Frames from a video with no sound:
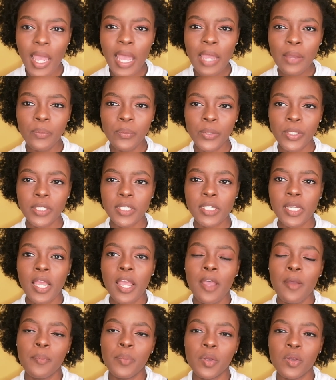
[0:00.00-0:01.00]
i would
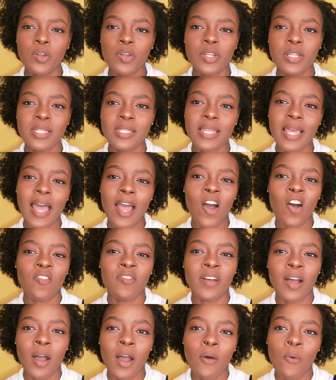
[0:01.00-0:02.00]
because
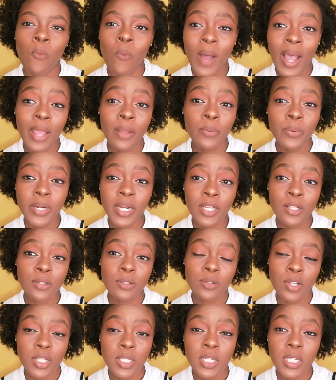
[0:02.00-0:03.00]
of why would i
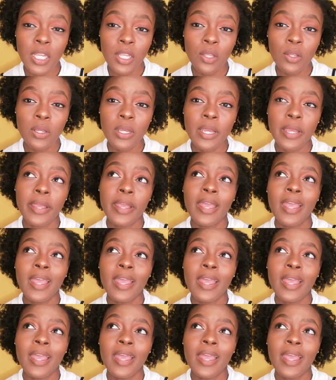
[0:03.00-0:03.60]
continue